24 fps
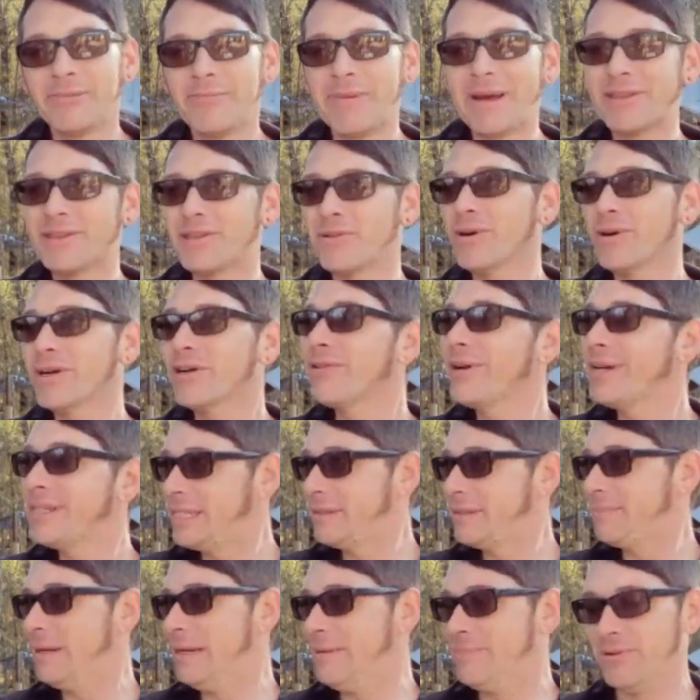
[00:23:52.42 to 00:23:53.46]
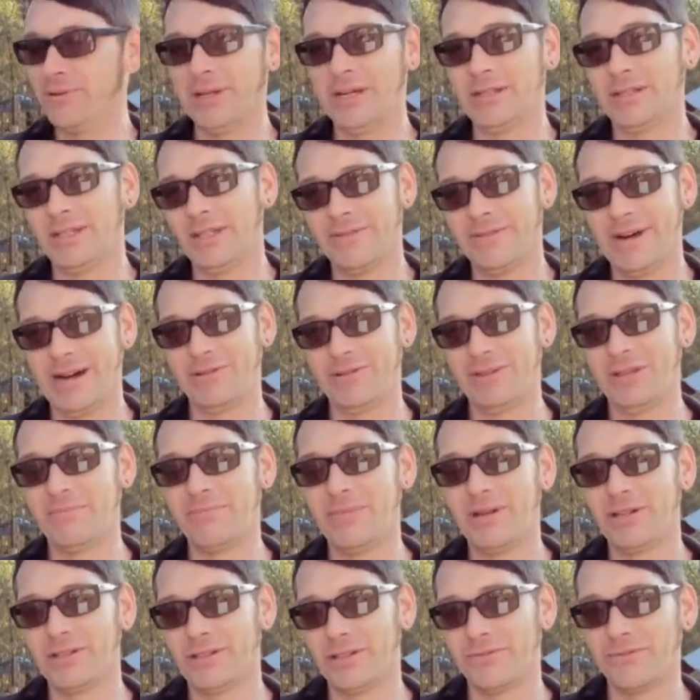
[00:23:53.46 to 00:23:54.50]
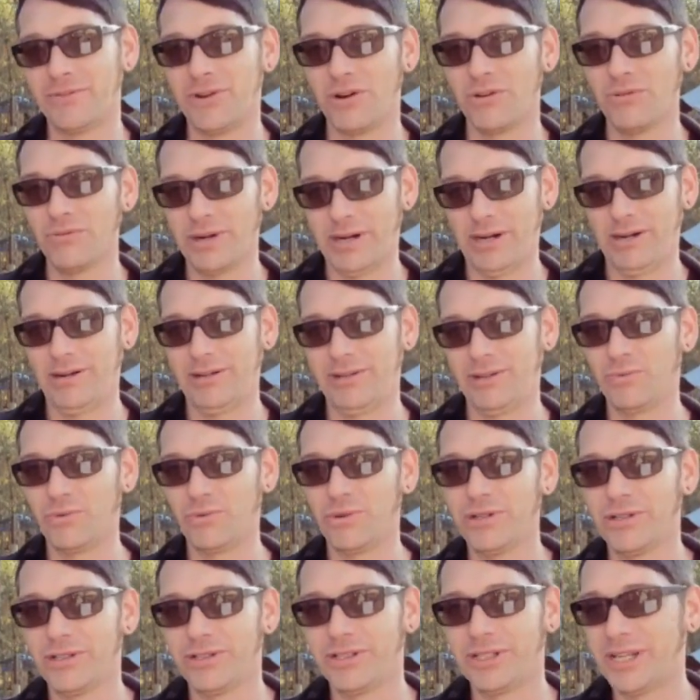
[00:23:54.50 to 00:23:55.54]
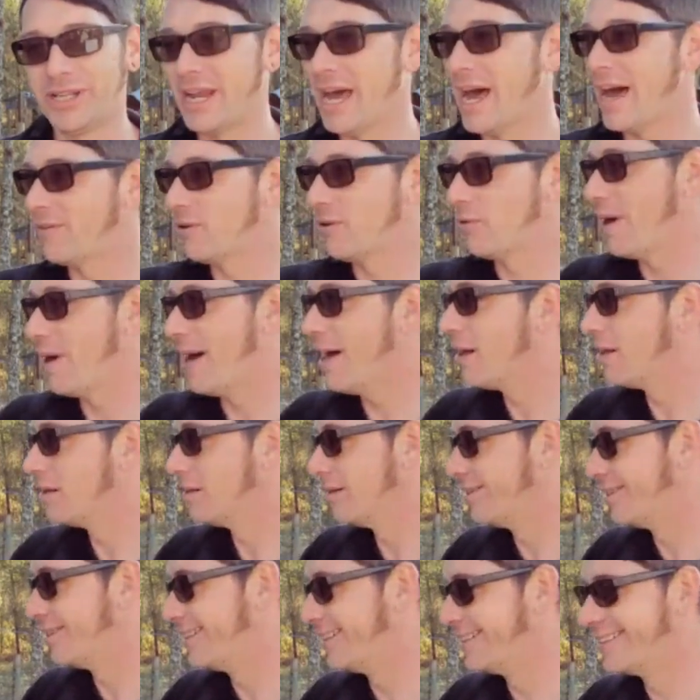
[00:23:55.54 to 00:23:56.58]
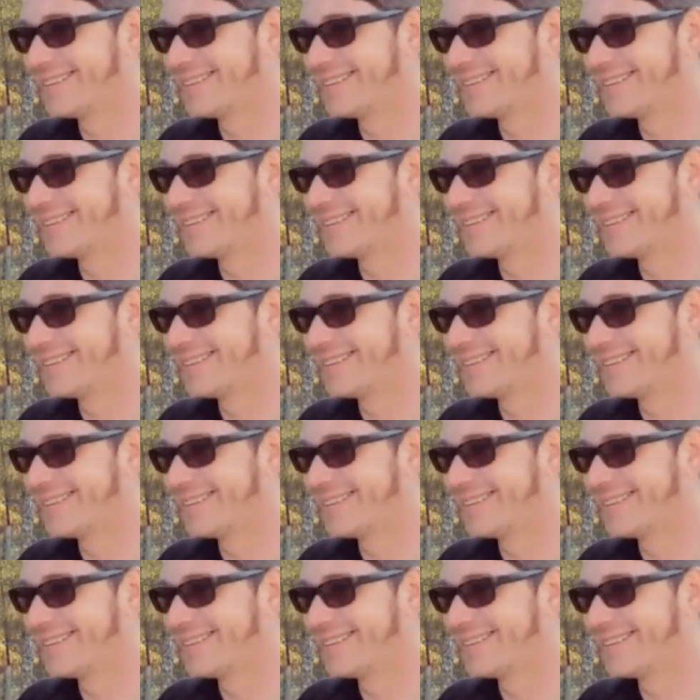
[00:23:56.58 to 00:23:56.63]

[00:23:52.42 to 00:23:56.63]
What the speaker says: Yeah, we're crazy people that live out in the middle of nowhere in the woods and have a well.